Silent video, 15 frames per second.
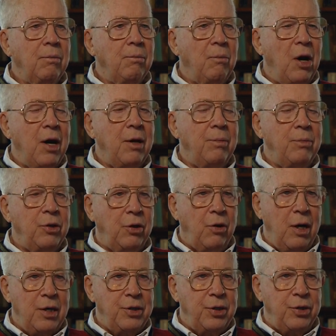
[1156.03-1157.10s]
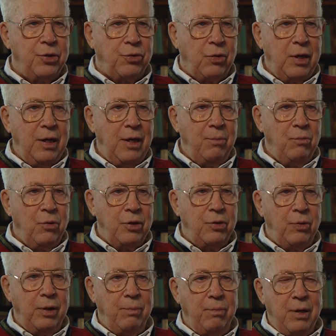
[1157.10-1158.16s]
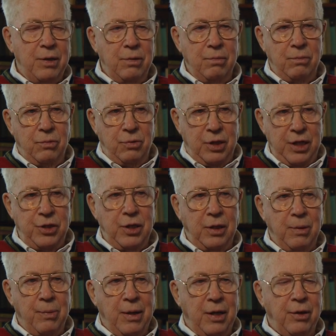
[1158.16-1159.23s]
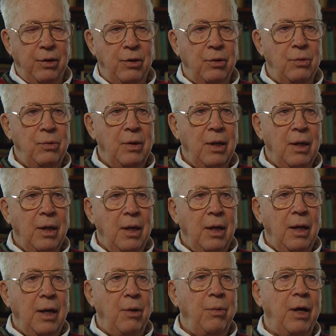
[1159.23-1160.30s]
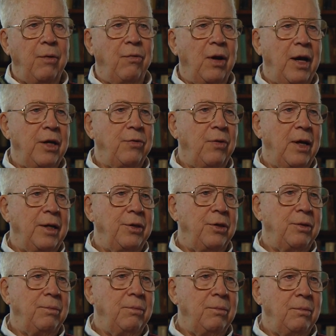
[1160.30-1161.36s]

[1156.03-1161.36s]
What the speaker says: bottom to cross the stream, which we'd been teaching them how to do, and we had flash floods,